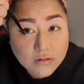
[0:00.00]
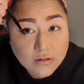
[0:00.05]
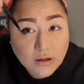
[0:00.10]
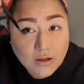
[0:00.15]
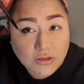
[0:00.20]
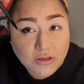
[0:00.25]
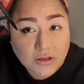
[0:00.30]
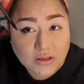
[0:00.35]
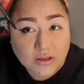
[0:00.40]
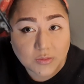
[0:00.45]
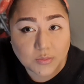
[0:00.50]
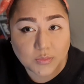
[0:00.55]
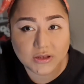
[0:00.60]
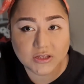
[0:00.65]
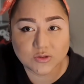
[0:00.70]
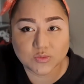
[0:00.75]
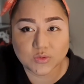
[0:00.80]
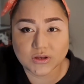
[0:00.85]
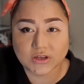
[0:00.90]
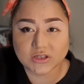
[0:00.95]
I think the
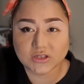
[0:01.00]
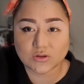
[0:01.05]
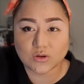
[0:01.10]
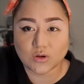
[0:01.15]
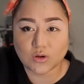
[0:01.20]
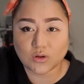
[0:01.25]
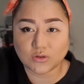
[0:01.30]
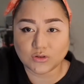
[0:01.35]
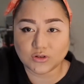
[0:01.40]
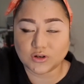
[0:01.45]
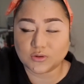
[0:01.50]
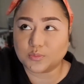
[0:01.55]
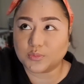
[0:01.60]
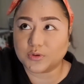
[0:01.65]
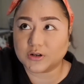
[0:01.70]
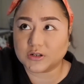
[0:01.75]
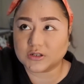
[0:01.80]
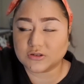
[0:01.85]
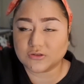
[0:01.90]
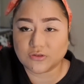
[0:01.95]
best way is to hold your
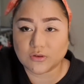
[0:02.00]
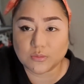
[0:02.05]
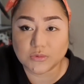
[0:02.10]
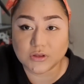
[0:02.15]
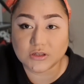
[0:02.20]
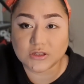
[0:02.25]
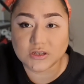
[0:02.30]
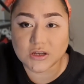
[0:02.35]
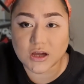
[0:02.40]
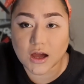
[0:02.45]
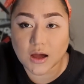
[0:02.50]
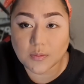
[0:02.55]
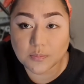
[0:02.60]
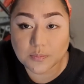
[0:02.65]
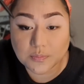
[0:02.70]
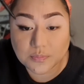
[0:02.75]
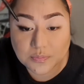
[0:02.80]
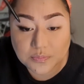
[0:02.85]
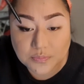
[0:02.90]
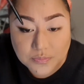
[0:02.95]
brush from the
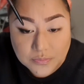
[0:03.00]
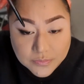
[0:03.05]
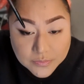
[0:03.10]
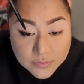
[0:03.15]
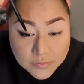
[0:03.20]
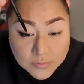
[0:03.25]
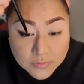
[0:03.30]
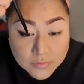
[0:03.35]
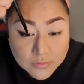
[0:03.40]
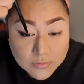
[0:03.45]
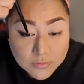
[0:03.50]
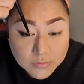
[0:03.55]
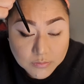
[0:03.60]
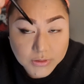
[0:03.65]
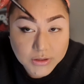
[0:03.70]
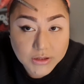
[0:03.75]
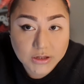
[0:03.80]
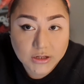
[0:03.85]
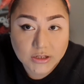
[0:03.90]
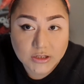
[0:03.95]
top,
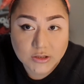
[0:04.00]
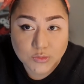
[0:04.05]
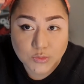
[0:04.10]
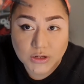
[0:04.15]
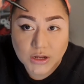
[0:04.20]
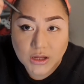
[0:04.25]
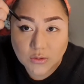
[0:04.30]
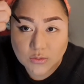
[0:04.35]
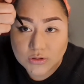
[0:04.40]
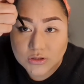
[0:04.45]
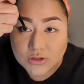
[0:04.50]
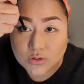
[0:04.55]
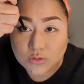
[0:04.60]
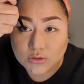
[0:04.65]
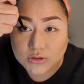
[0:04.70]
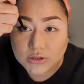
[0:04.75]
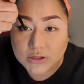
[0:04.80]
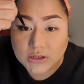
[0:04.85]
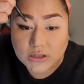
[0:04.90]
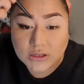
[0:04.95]
because when I was
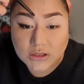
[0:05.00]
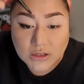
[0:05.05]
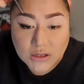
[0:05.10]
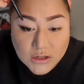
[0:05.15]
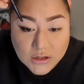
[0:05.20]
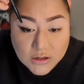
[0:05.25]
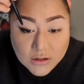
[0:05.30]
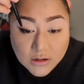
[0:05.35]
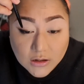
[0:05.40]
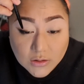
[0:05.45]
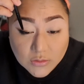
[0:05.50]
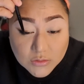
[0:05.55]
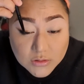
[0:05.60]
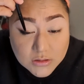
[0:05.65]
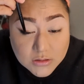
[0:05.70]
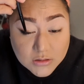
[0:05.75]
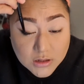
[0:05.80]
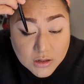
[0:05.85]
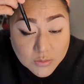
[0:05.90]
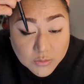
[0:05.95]
holding it here,
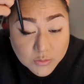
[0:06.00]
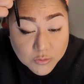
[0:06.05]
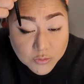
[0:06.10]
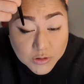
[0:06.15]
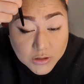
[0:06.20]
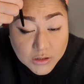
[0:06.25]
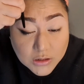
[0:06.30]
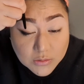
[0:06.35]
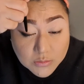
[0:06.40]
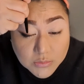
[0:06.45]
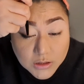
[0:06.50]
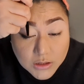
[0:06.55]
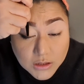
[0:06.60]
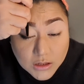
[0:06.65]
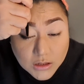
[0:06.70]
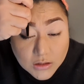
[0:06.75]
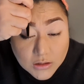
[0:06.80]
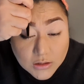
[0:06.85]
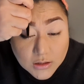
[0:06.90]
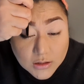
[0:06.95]
I'm really
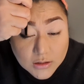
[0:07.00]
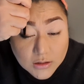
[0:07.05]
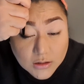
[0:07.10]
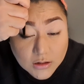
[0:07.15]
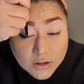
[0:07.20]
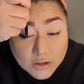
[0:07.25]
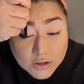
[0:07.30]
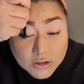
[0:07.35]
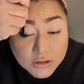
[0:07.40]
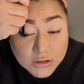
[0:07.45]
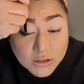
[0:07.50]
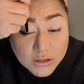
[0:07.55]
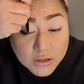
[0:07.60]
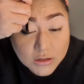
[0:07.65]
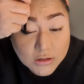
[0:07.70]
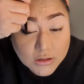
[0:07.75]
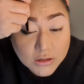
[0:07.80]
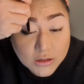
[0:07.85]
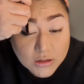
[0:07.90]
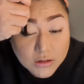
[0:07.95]
making that harsh
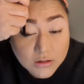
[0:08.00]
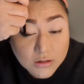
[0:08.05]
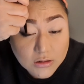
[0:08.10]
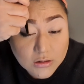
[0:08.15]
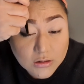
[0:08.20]
line there.